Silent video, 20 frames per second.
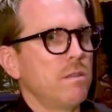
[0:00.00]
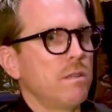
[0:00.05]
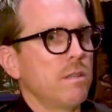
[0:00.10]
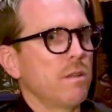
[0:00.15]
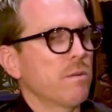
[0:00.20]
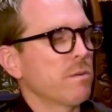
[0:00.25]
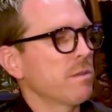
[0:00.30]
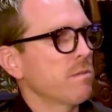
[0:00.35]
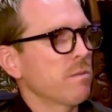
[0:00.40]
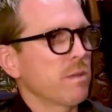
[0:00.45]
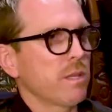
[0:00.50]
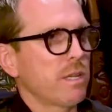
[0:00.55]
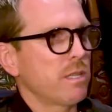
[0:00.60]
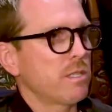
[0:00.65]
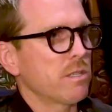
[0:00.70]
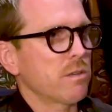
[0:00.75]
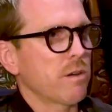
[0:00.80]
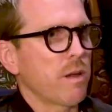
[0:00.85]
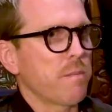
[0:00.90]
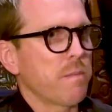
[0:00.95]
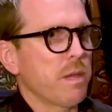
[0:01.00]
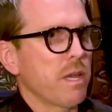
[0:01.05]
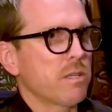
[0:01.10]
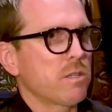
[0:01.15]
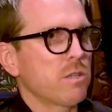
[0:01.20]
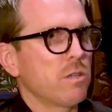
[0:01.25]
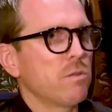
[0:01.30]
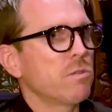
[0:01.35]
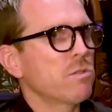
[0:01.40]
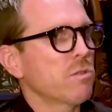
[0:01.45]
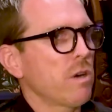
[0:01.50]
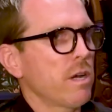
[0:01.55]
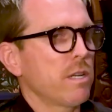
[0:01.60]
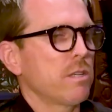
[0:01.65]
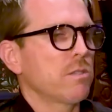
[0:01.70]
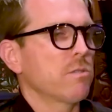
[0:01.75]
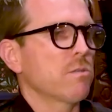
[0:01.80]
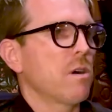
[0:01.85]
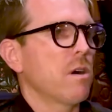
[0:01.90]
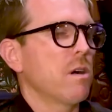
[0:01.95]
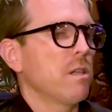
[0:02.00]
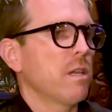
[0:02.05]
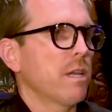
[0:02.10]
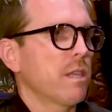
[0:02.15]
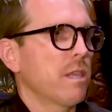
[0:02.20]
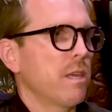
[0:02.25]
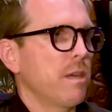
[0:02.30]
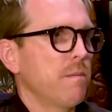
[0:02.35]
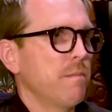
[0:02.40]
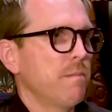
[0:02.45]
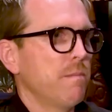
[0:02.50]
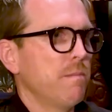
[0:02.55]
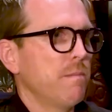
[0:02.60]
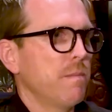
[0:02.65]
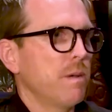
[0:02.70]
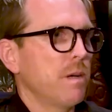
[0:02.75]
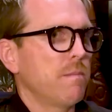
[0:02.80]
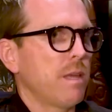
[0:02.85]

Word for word: There wasn't really Instagram yet, so you would try to draw like them.